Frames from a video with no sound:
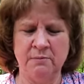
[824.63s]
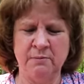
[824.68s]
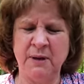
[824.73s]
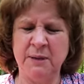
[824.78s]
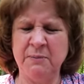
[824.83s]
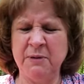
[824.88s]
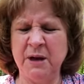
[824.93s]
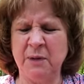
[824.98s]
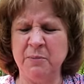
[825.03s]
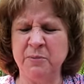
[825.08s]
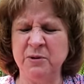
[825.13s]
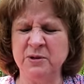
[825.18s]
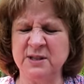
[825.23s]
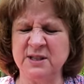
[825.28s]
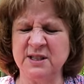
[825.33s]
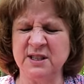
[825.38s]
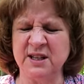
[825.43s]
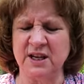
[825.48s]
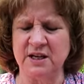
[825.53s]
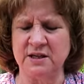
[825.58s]
Maybe I'll put
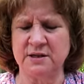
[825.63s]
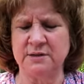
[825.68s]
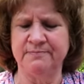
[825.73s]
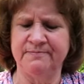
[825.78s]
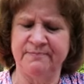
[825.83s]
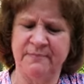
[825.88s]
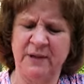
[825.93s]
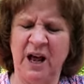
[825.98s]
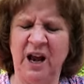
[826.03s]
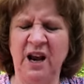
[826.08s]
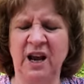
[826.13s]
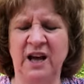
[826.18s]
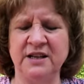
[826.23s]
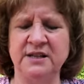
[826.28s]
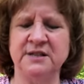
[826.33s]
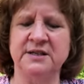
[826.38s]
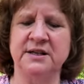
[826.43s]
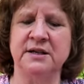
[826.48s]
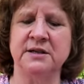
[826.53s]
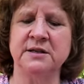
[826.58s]
six. I
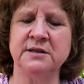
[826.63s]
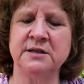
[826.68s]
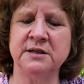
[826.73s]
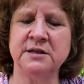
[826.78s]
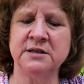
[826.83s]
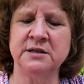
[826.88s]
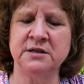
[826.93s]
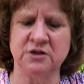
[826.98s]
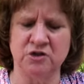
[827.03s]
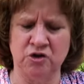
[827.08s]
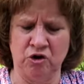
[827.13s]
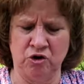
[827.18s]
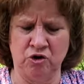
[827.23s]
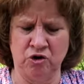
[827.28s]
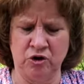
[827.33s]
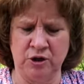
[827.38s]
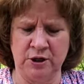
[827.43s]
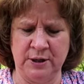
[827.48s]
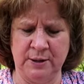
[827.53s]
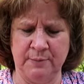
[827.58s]
like six. Six is a
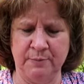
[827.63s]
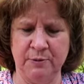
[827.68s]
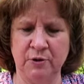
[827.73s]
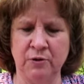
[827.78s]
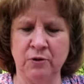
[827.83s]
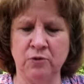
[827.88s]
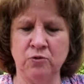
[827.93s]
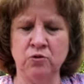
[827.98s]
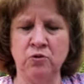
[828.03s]
good number.